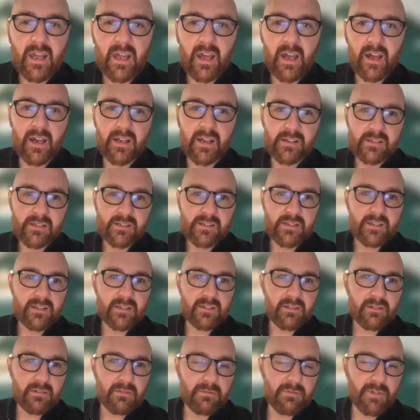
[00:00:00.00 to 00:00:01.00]
And
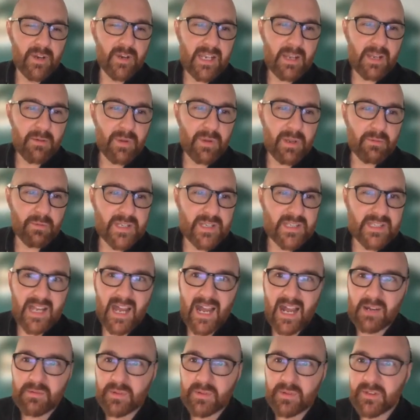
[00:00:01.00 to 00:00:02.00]
really, we
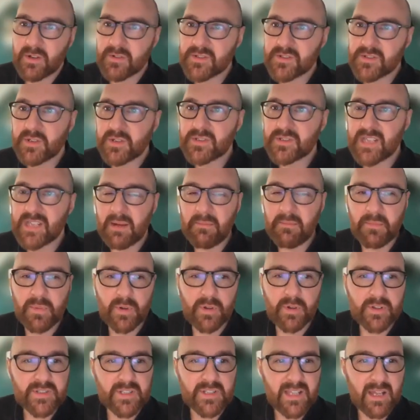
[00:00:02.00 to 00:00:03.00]
started with those 2
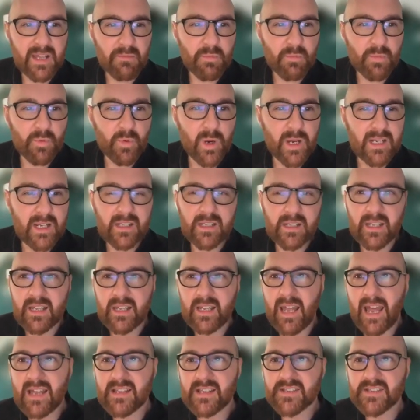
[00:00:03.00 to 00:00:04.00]
samples and then
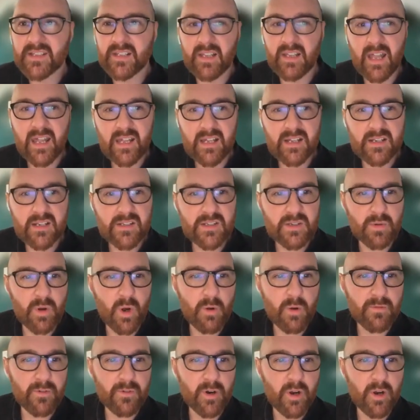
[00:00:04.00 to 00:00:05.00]
quickly escalated to over